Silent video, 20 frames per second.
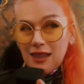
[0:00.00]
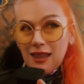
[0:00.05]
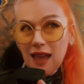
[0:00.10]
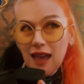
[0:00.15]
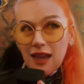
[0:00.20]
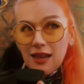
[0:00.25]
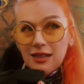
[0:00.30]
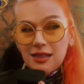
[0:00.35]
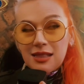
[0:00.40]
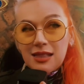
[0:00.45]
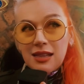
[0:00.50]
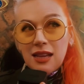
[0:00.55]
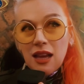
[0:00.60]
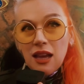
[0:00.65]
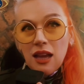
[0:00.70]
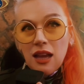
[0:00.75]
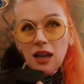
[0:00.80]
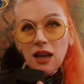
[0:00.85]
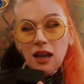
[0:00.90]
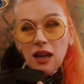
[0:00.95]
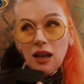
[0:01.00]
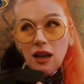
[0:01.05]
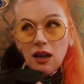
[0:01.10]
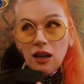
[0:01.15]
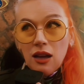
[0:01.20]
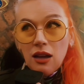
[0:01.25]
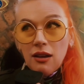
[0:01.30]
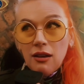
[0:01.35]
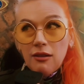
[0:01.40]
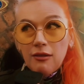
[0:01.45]
that.
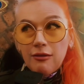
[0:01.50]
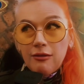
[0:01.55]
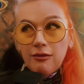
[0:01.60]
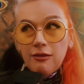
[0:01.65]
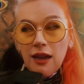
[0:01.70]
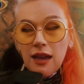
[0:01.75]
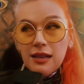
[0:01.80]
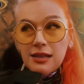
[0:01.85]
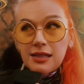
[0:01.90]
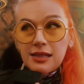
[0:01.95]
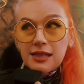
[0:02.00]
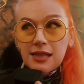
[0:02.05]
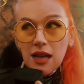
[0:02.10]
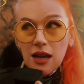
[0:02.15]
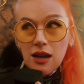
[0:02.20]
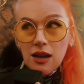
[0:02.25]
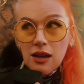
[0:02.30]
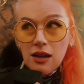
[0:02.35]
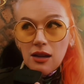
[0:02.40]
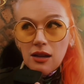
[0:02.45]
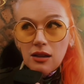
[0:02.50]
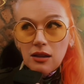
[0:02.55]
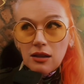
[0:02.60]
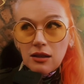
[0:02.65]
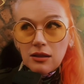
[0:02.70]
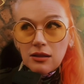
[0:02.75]
Uh, VASA